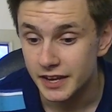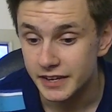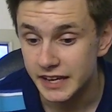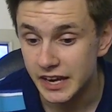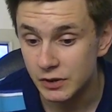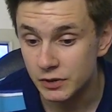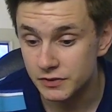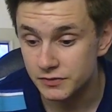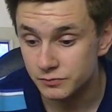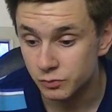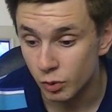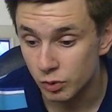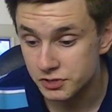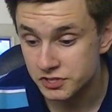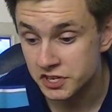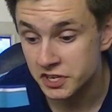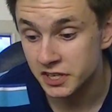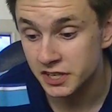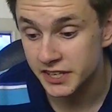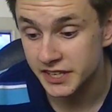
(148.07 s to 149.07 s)
Now,
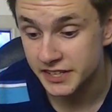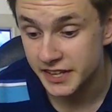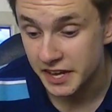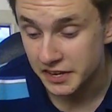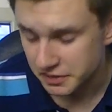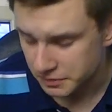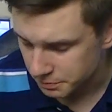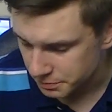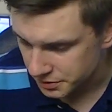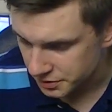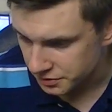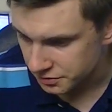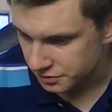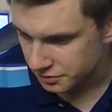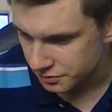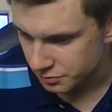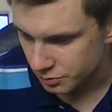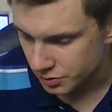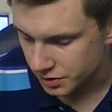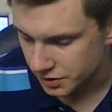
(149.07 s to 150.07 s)
unfortunately, that
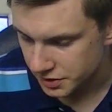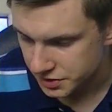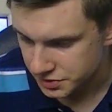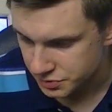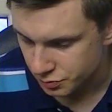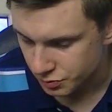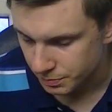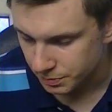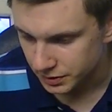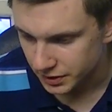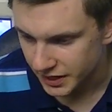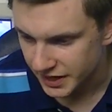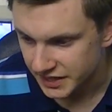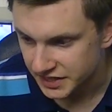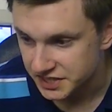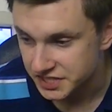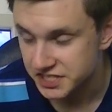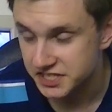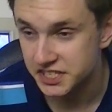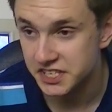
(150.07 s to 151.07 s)
computer was
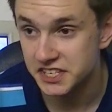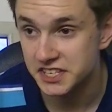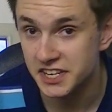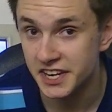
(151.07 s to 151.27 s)
replaced in